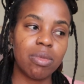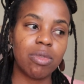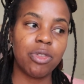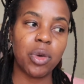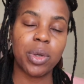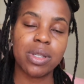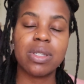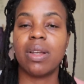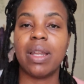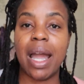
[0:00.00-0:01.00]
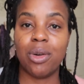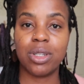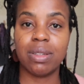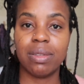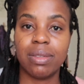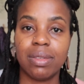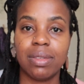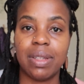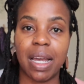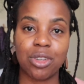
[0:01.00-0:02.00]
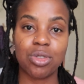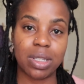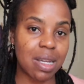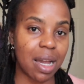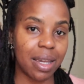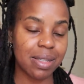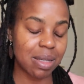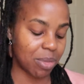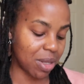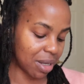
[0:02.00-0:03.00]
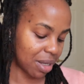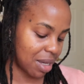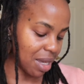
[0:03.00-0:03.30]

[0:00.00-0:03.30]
focused on how to naturally dye something.